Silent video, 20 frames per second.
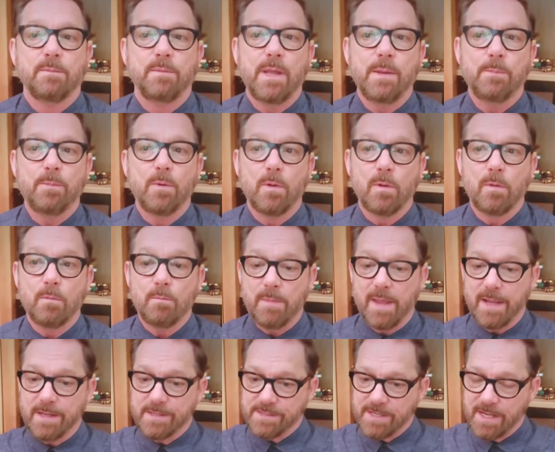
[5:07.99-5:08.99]
People
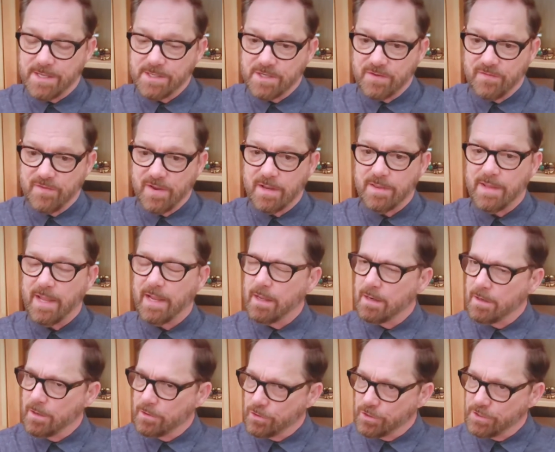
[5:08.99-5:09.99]
make sense of it, they
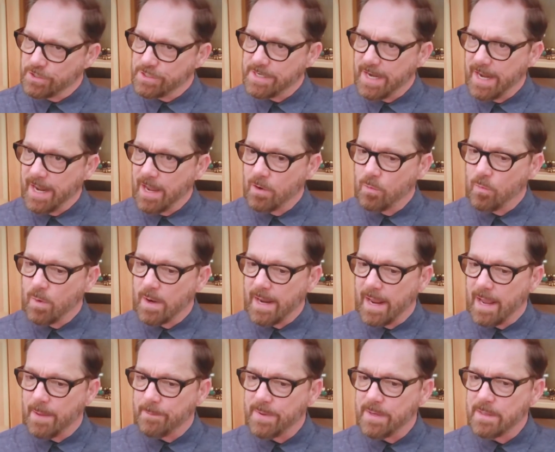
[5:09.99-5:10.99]
can understand what
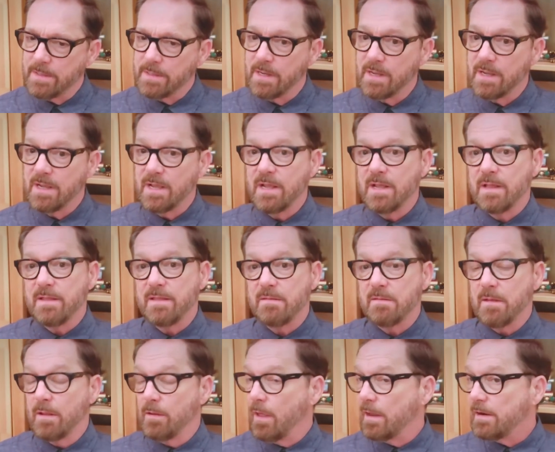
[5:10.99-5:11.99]
happened.
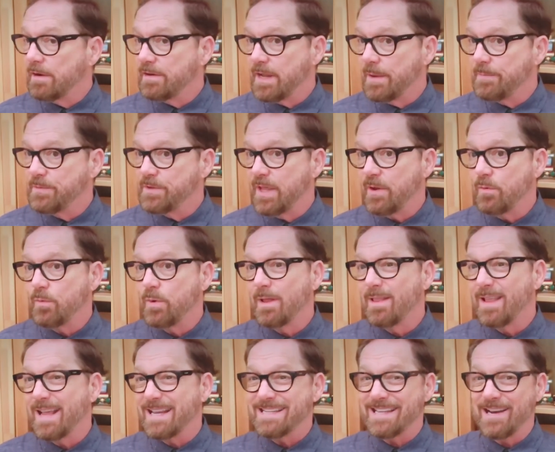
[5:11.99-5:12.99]
A lot of times they
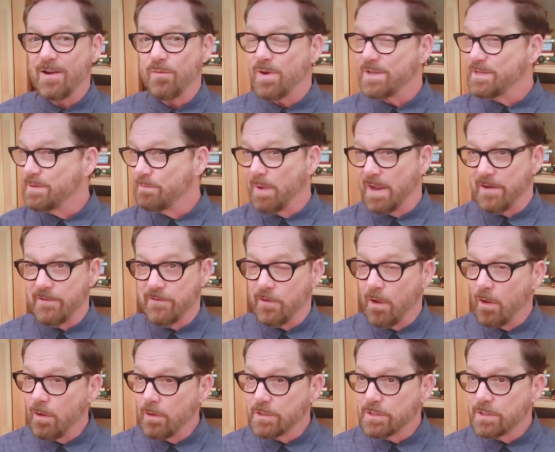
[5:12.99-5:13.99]
realize that it wasn't my
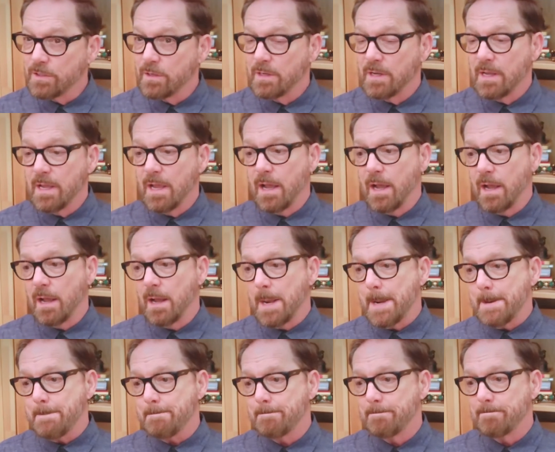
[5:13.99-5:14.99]
fault,
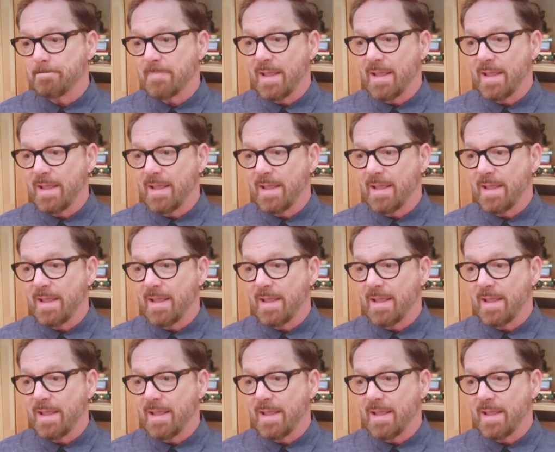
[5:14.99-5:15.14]
and